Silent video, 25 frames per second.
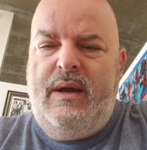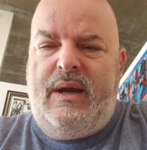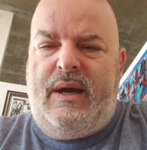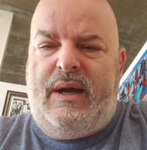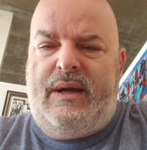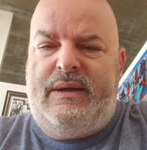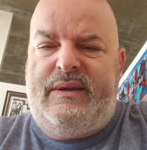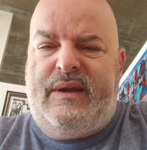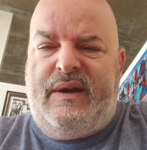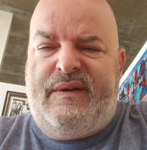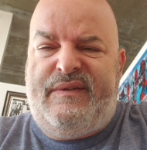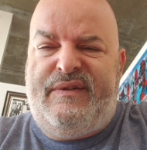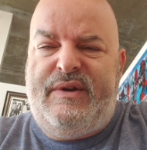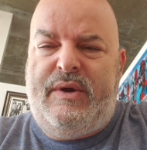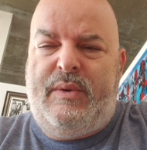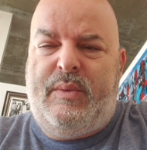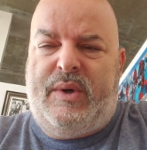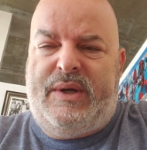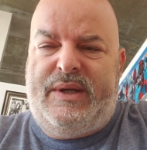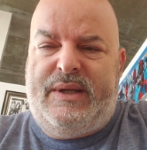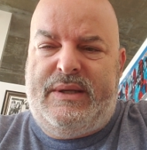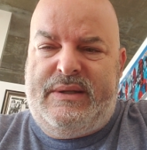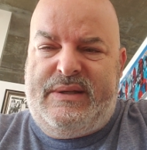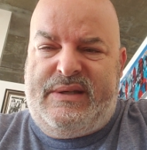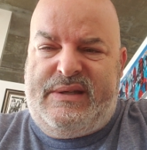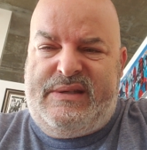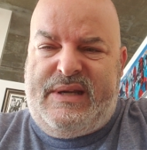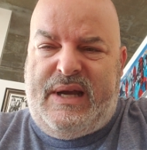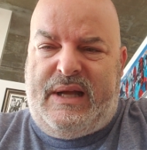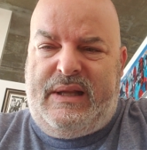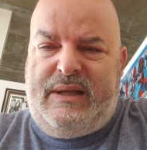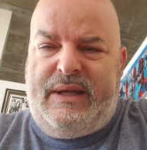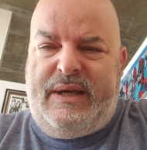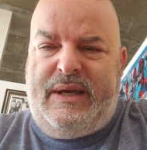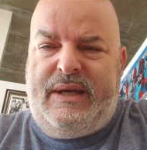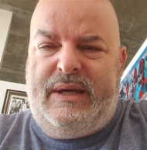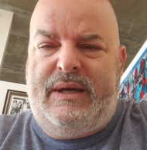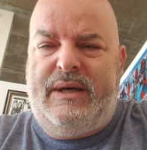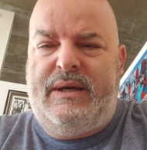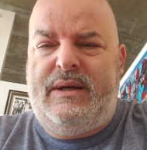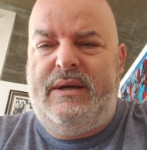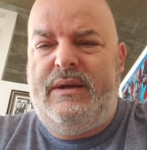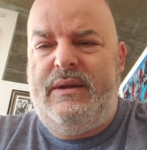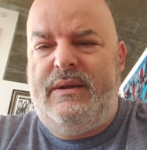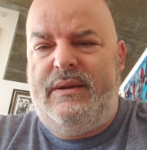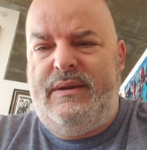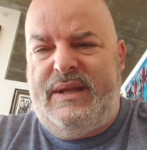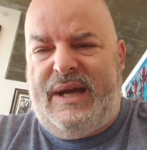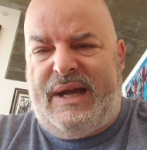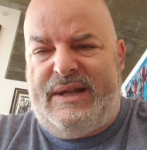and everyone is selling.
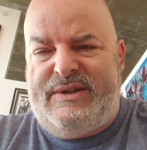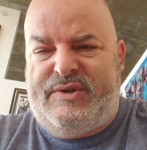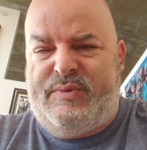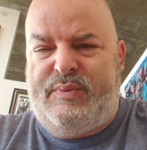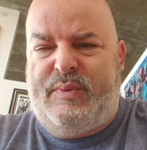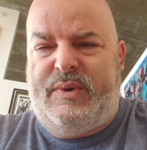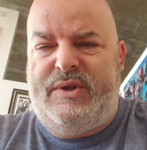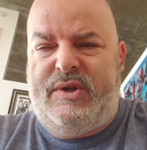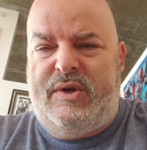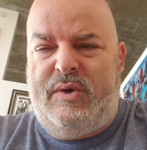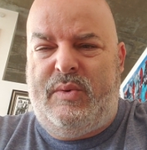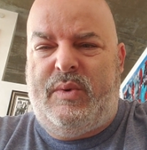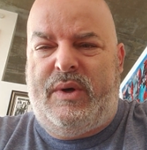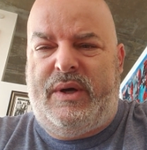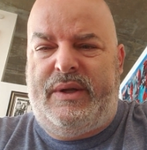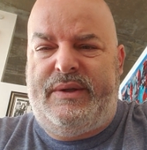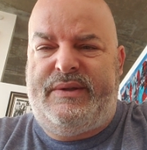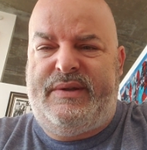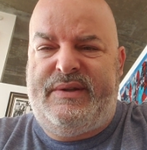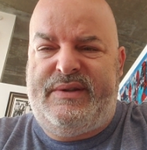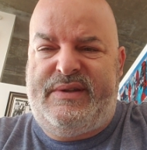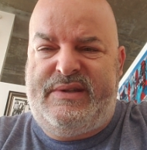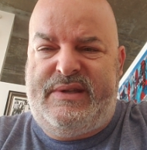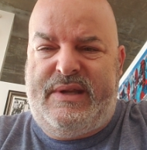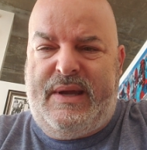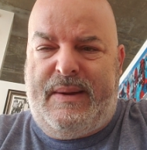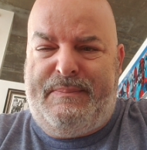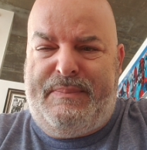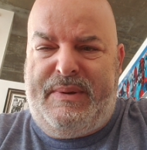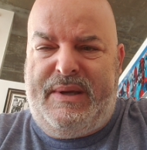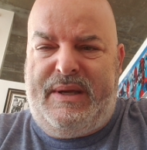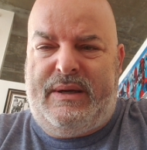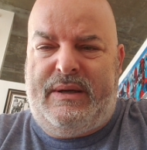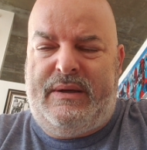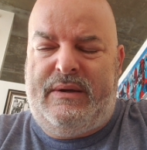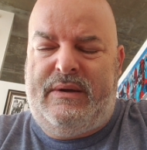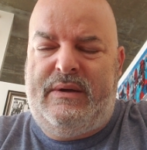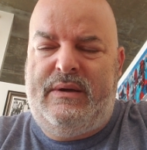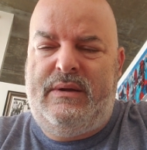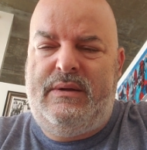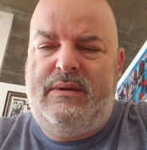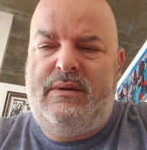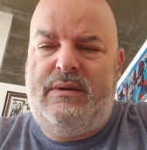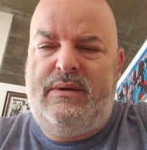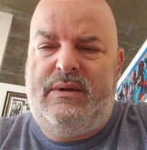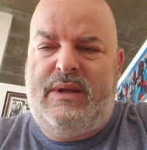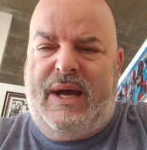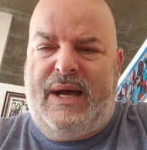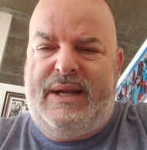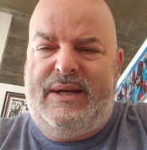That's when you want to step in.
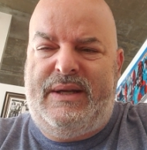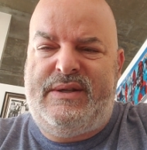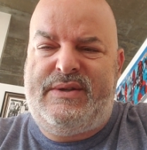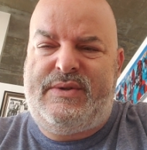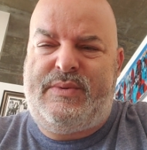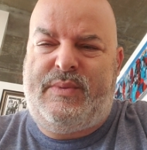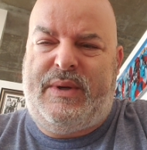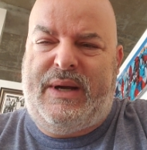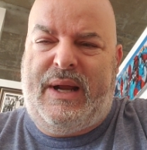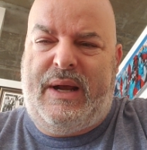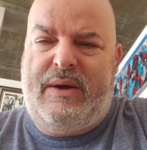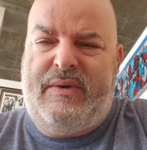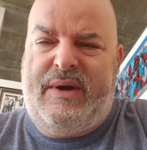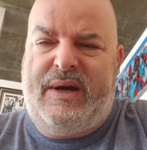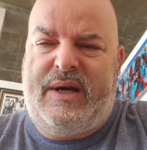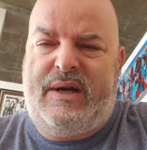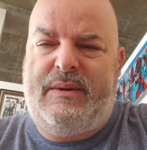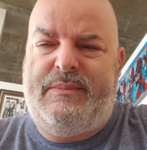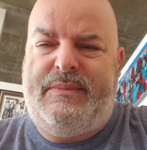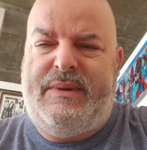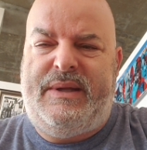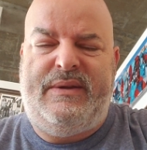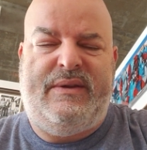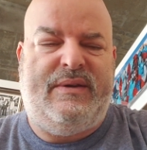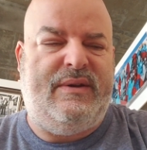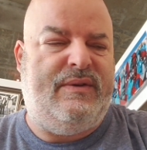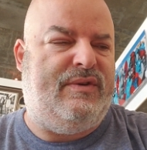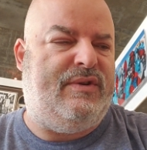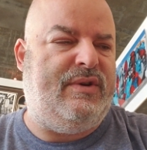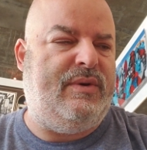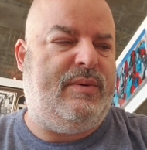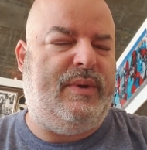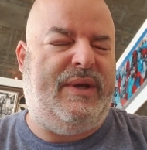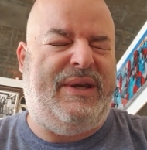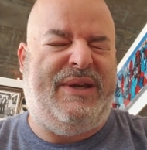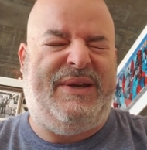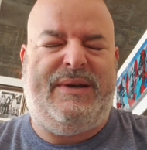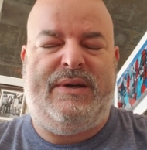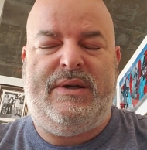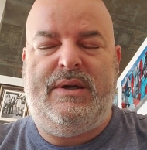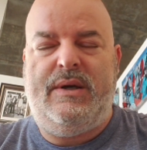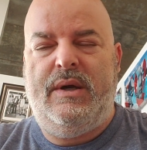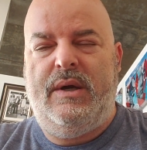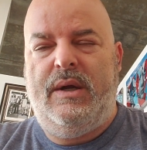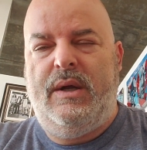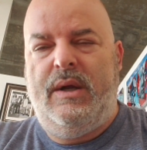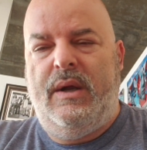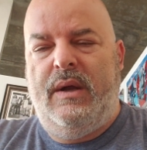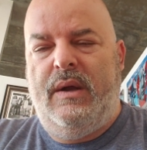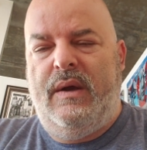That is what I recommended doing
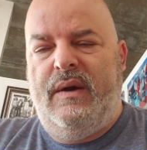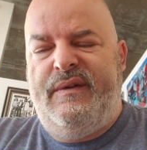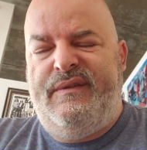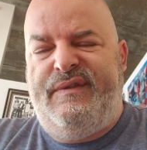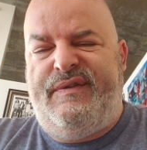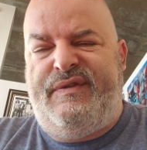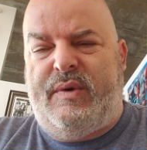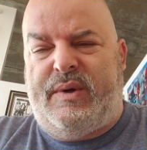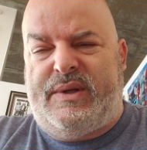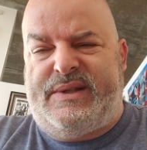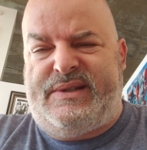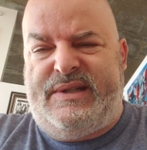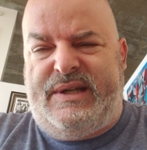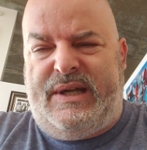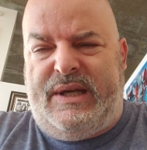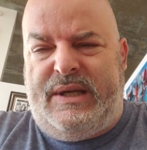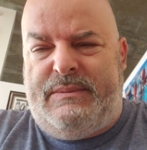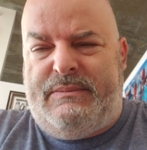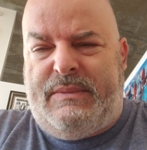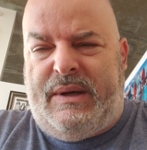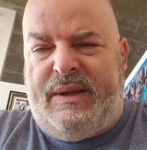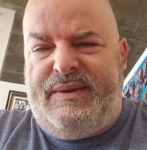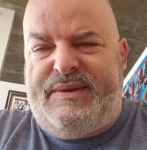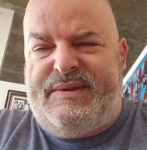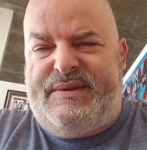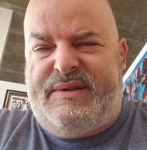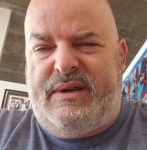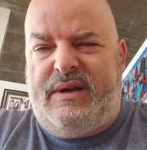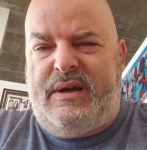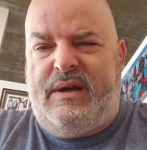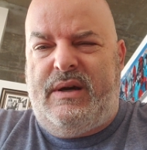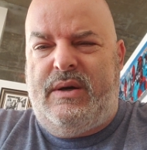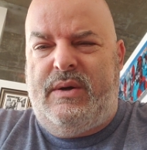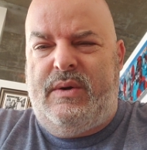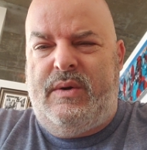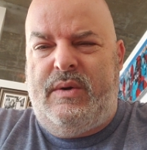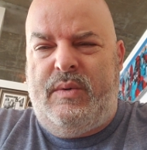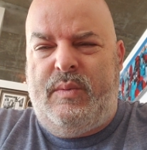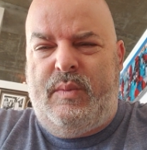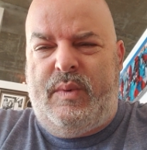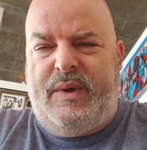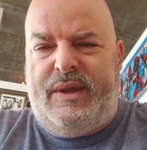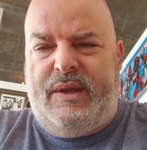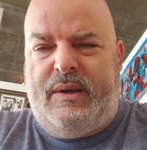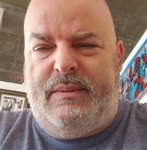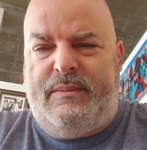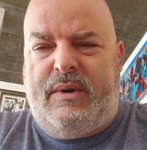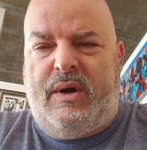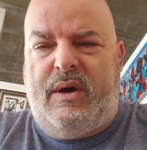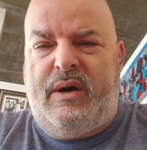14 months ago when
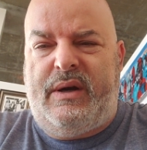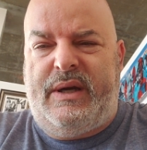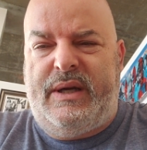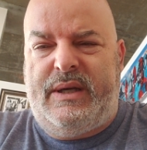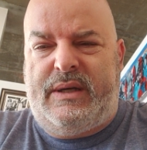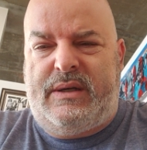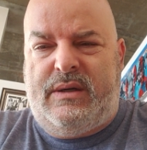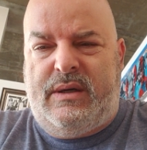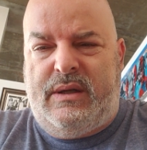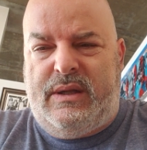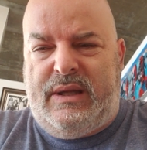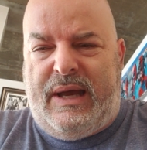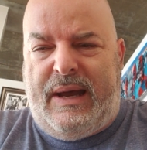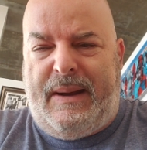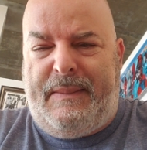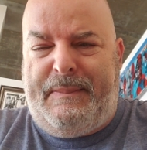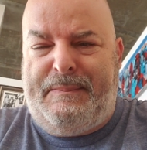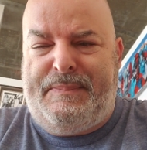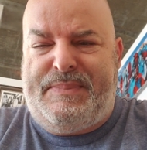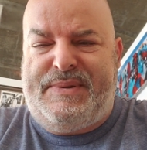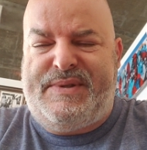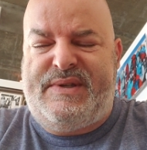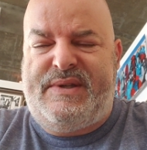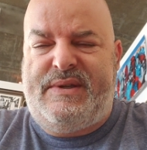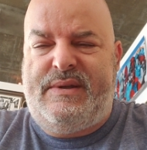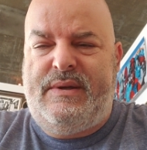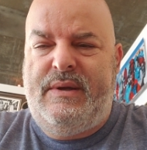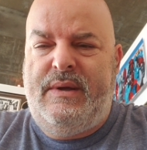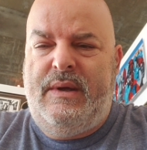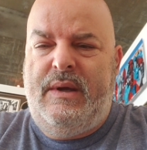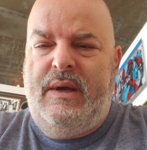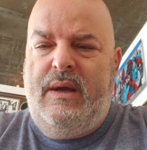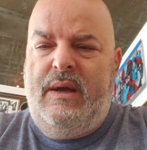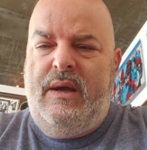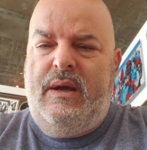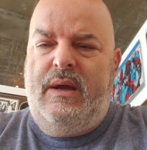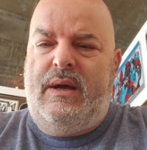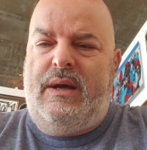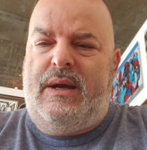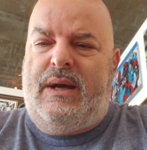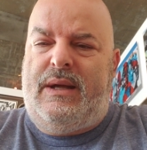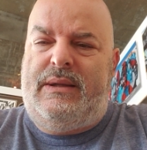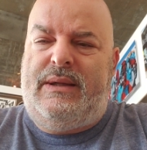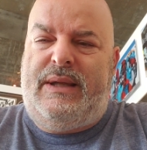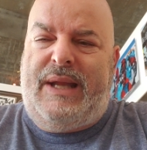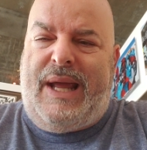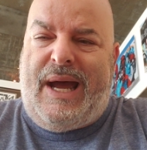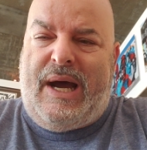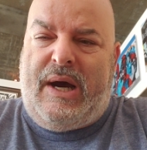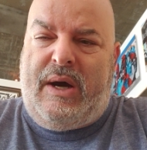the market collapsed,
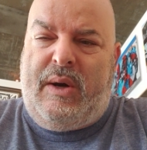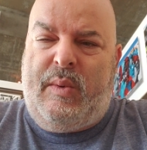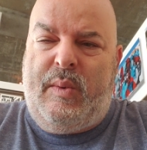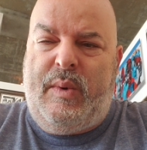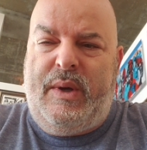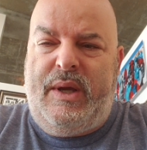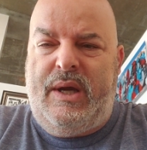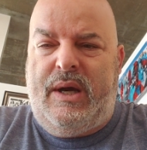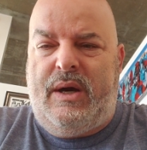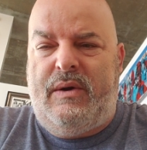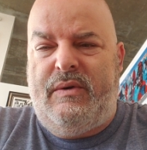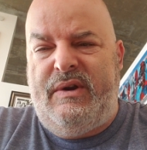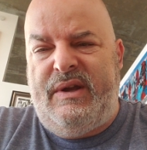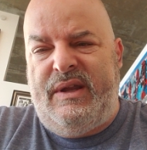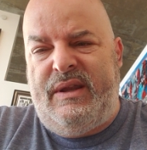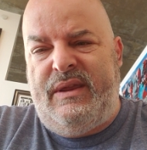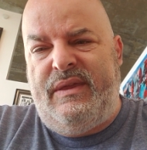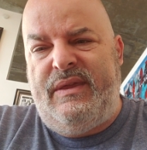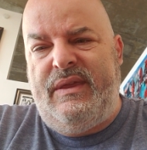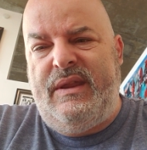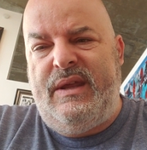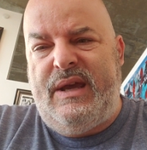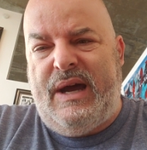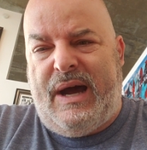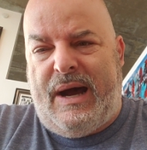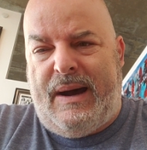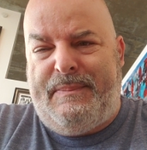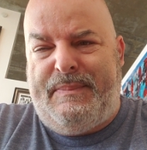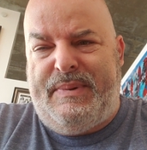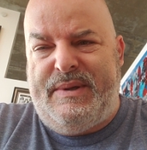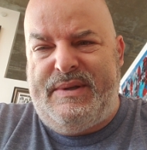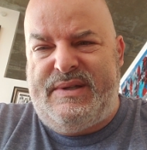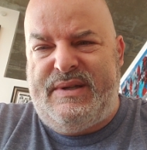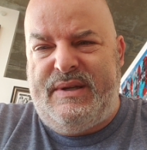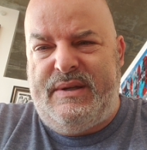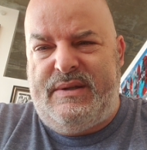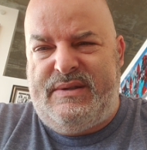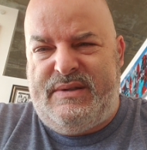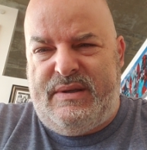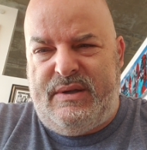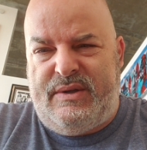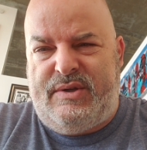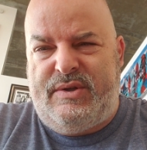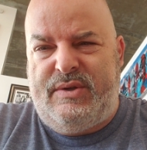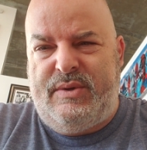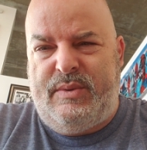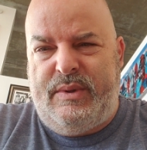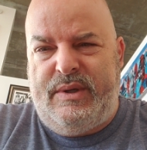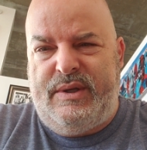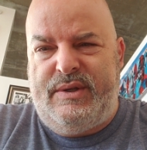and now we are in the opposite
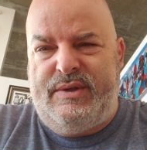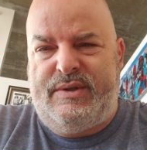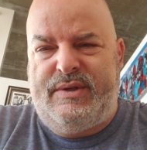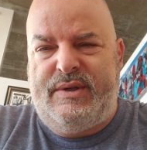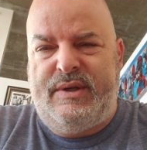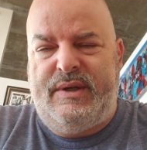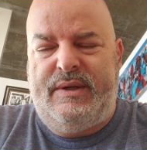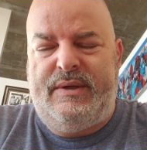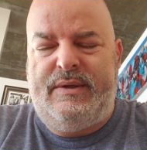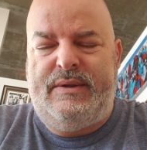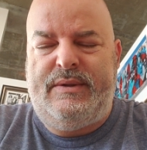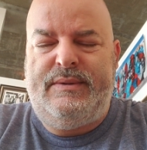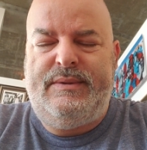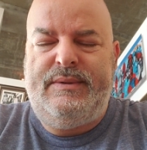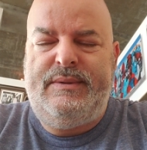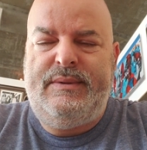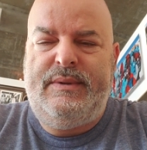situation